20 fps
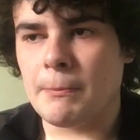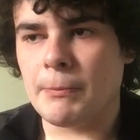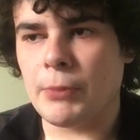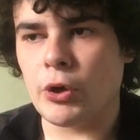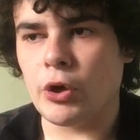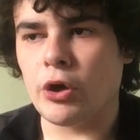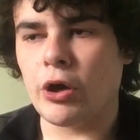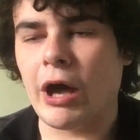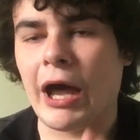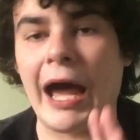
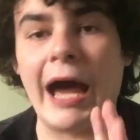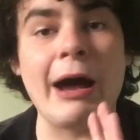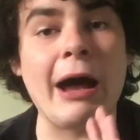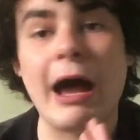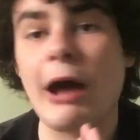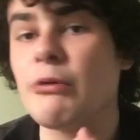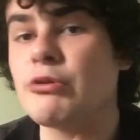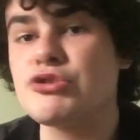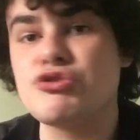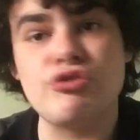but
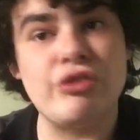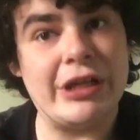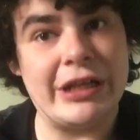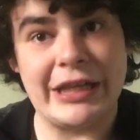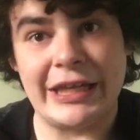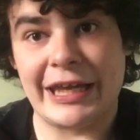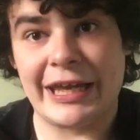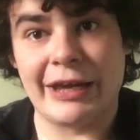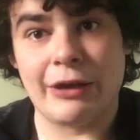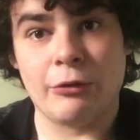I, I was
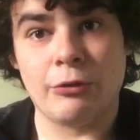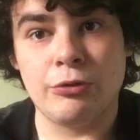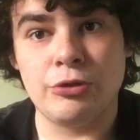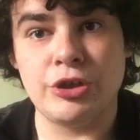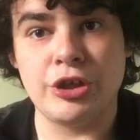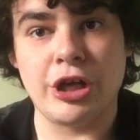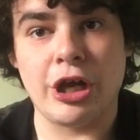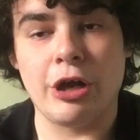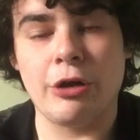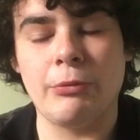really ill,
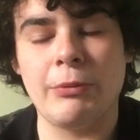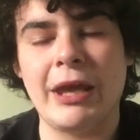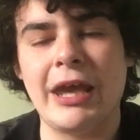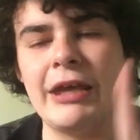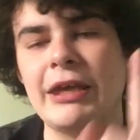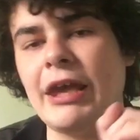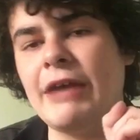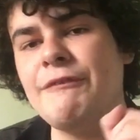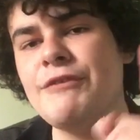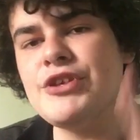you know.
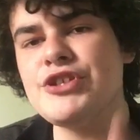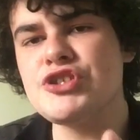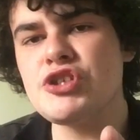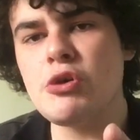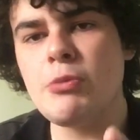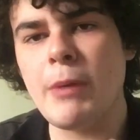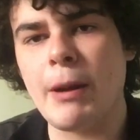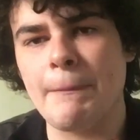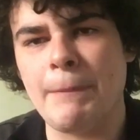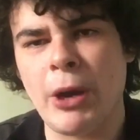If you
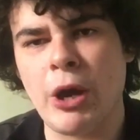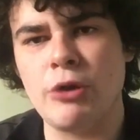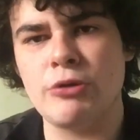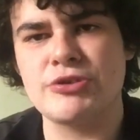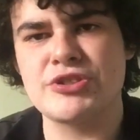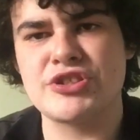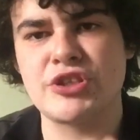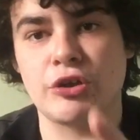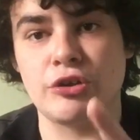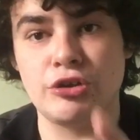saw my
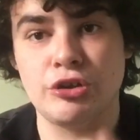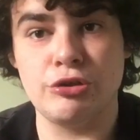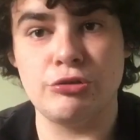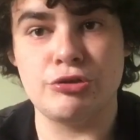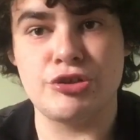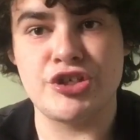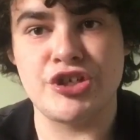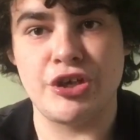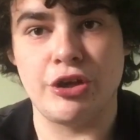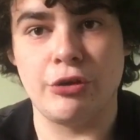post on
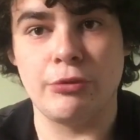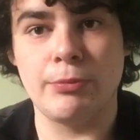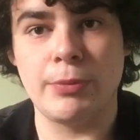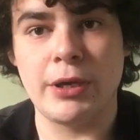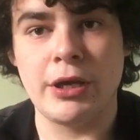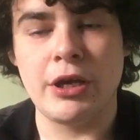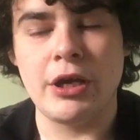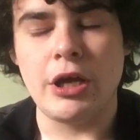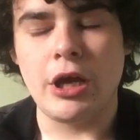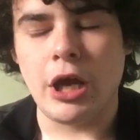YouTube,
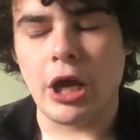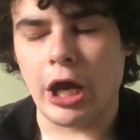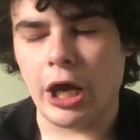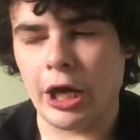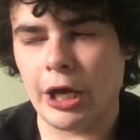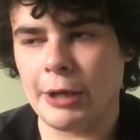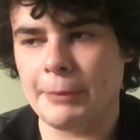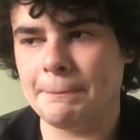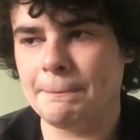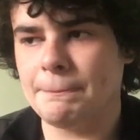
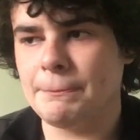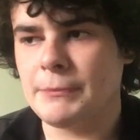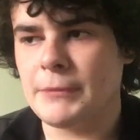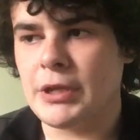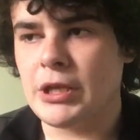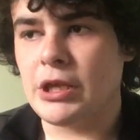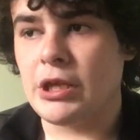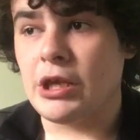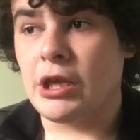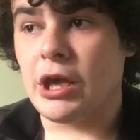um,
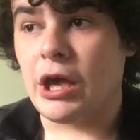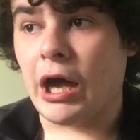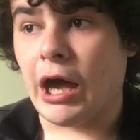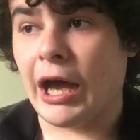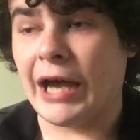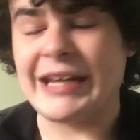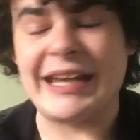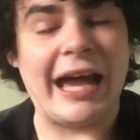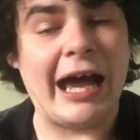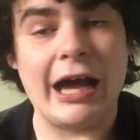
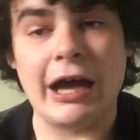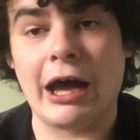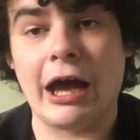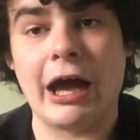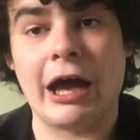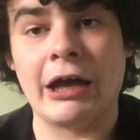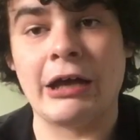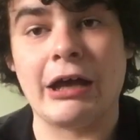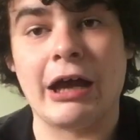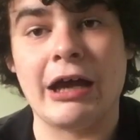I,
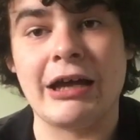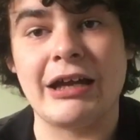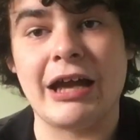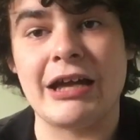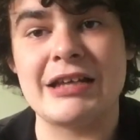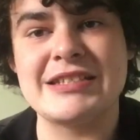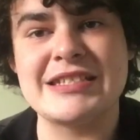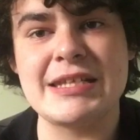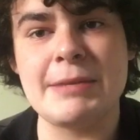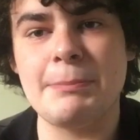
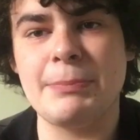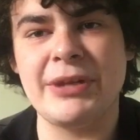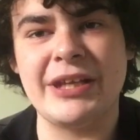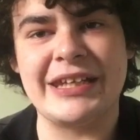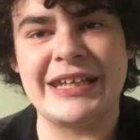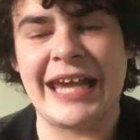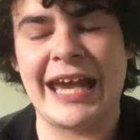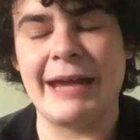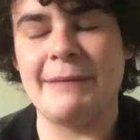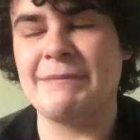I, I simply
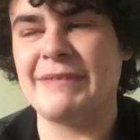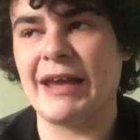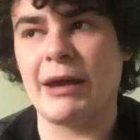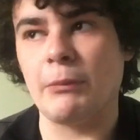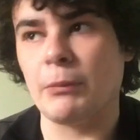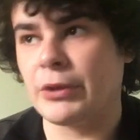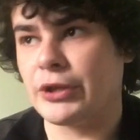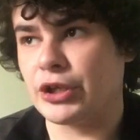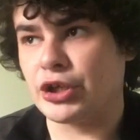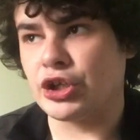came
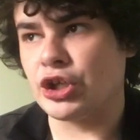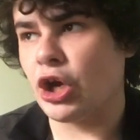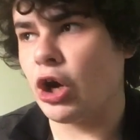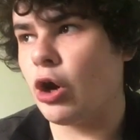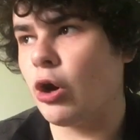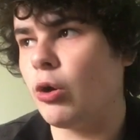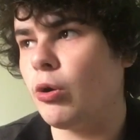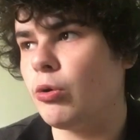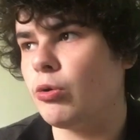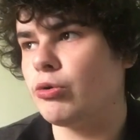down with a
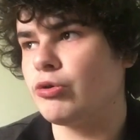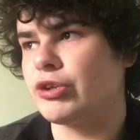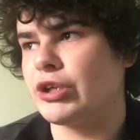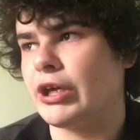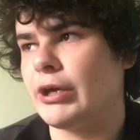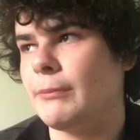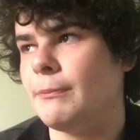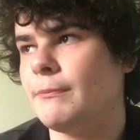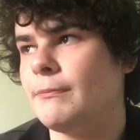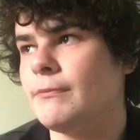cold.
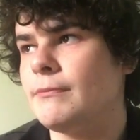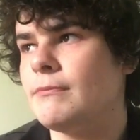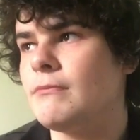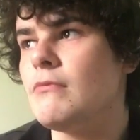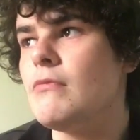Um,